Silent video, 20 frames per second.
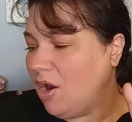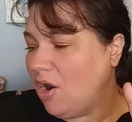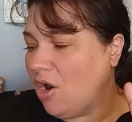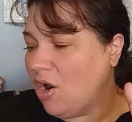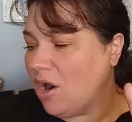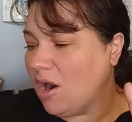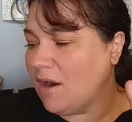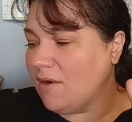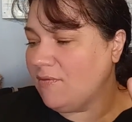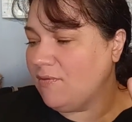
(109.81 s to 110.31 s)

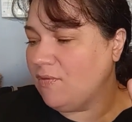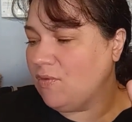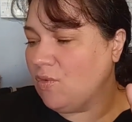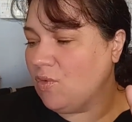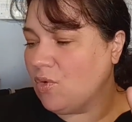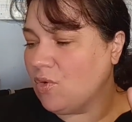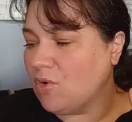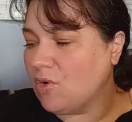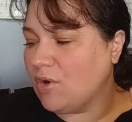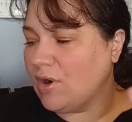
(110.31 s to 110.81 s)
are
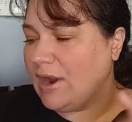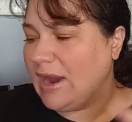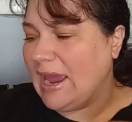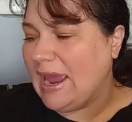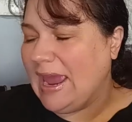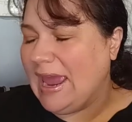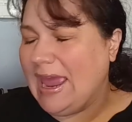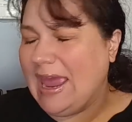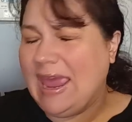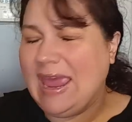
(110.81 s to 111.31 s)
for
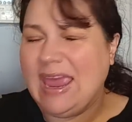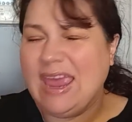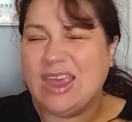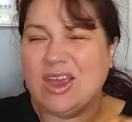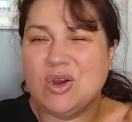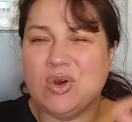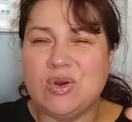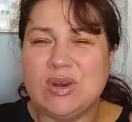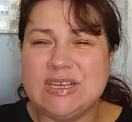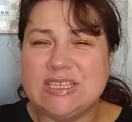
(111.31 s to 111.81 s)
a
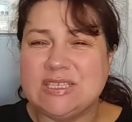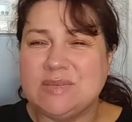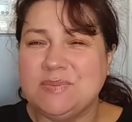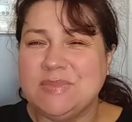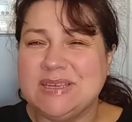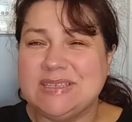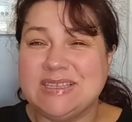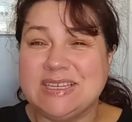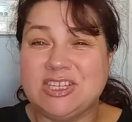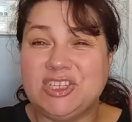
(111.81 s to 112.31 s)

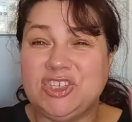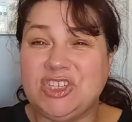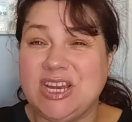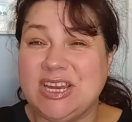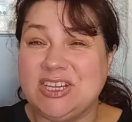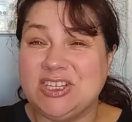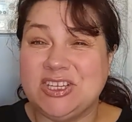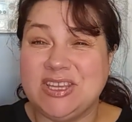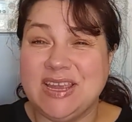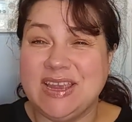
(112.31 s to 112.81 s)
Christmas
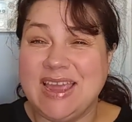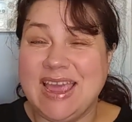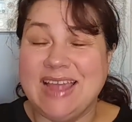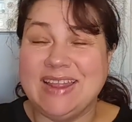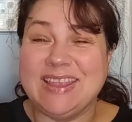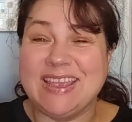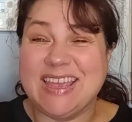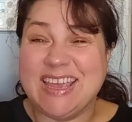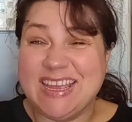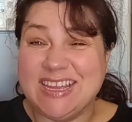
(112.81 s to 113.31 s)
exchange thing
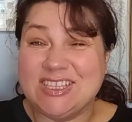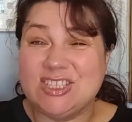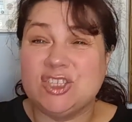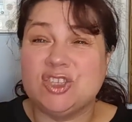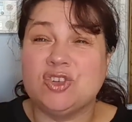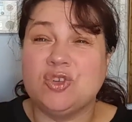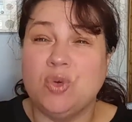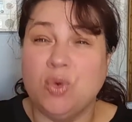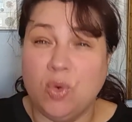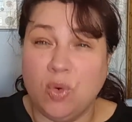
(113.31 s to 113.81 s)
at the kids'
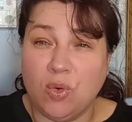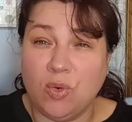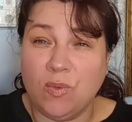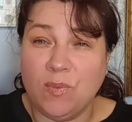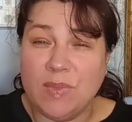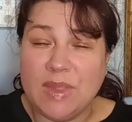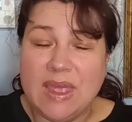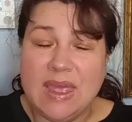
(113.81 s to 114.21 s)
school.